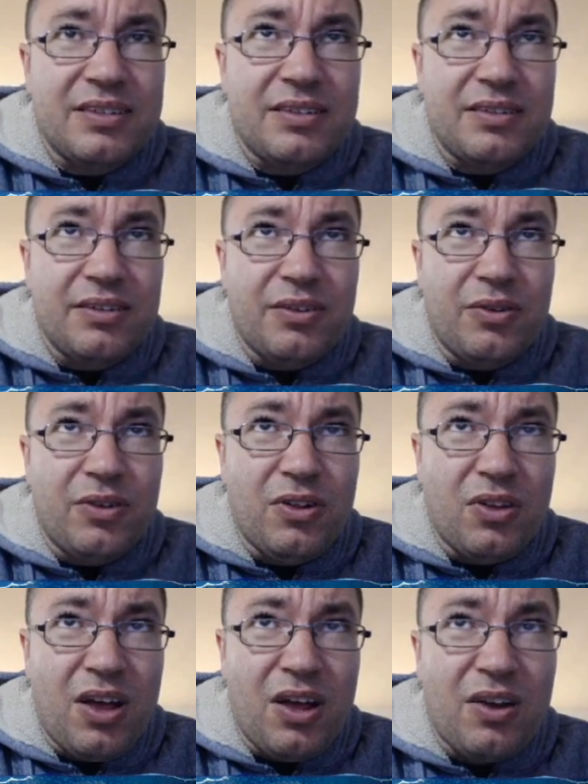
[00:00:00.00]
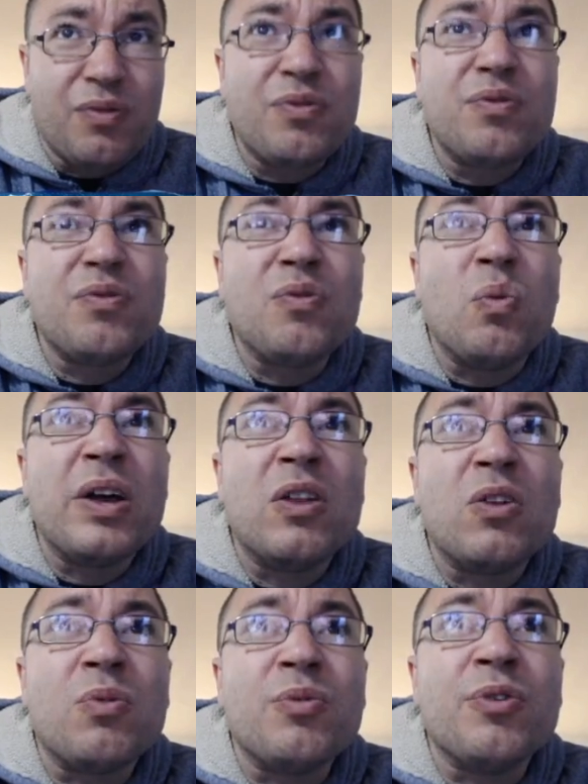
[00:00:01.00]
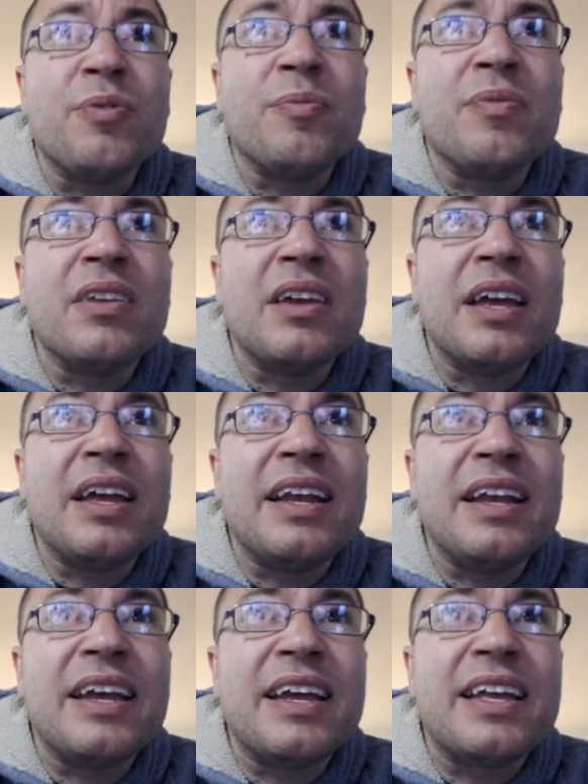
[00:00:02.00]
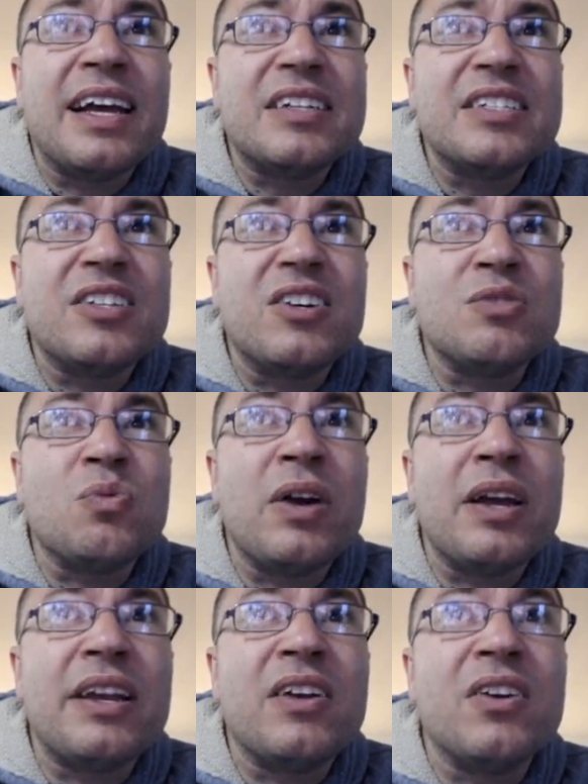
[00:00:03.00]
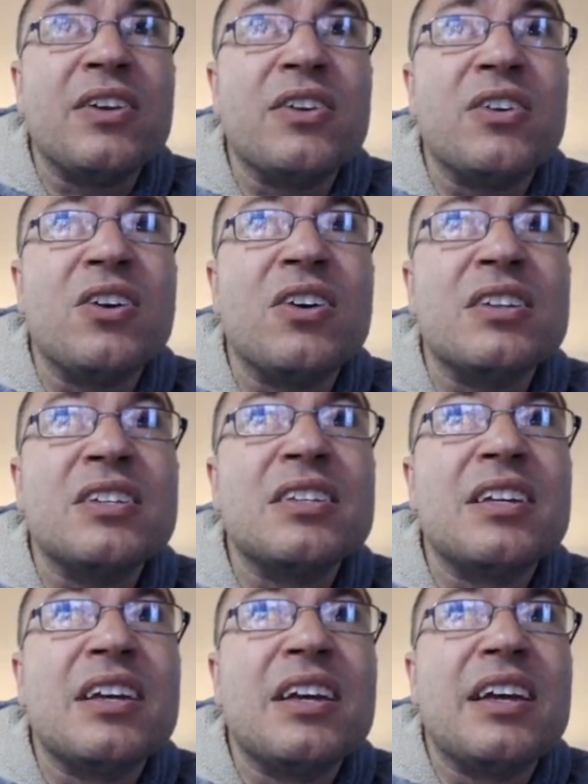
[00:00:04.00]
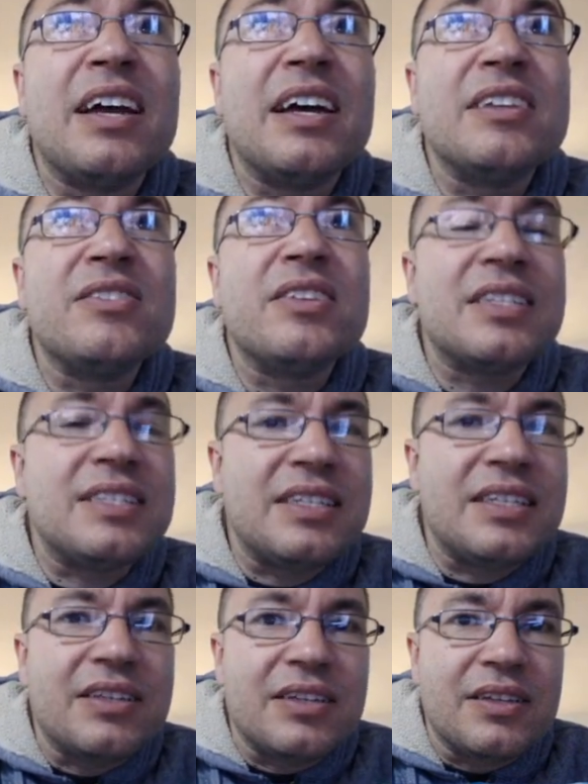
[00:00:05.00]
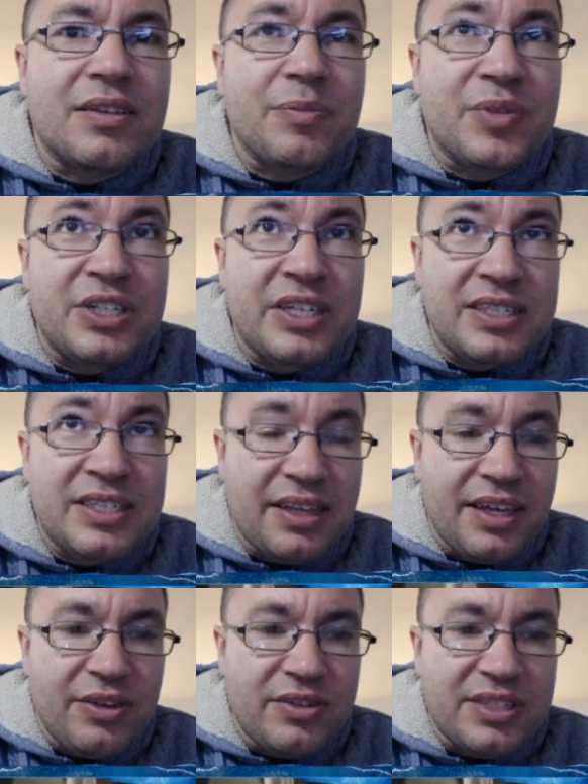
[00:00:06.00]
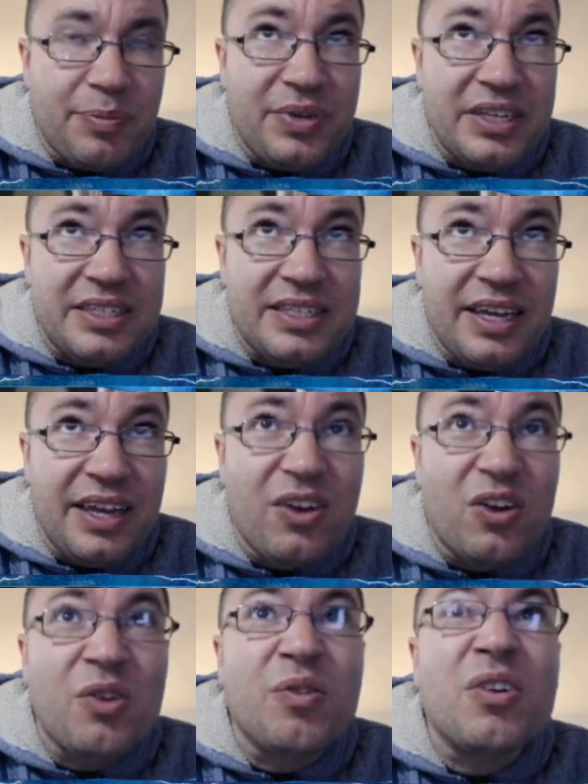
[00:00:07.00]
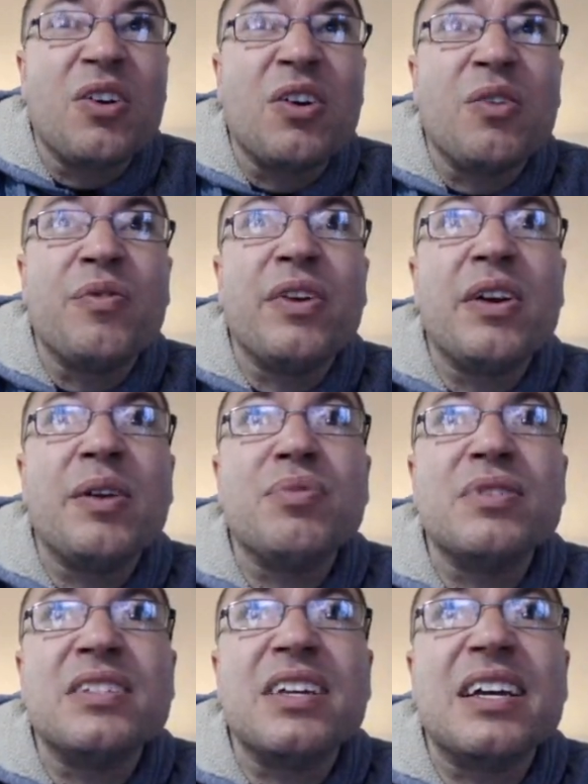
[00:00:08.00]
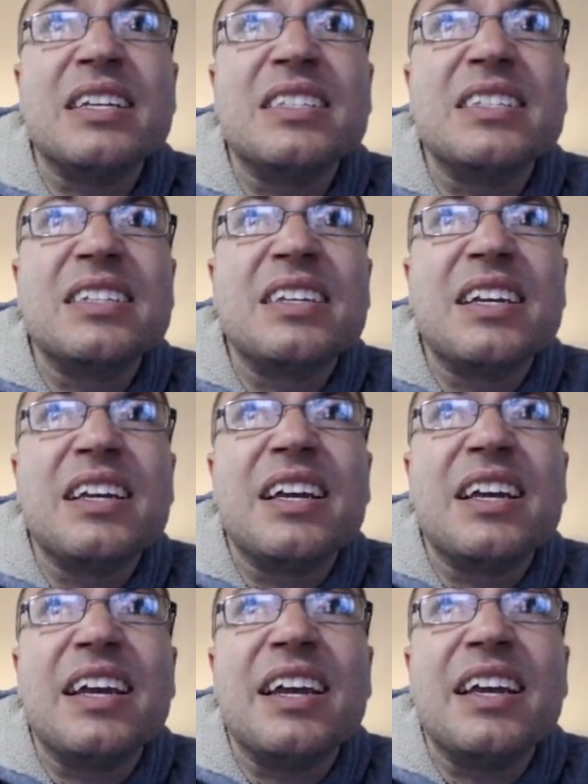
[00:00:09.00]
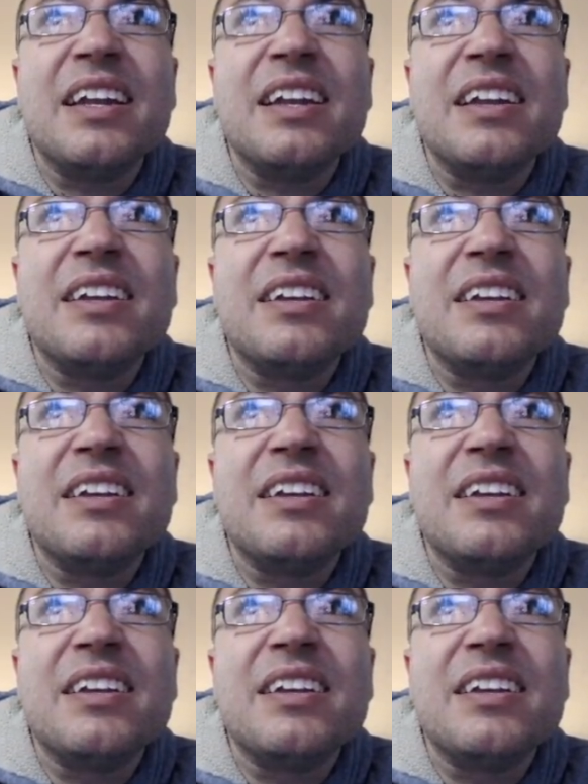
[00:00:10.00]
a lot of wiggle room, and it can actually cause whitening on your cards. As you can see, the machines that they use at PCA are very precise, and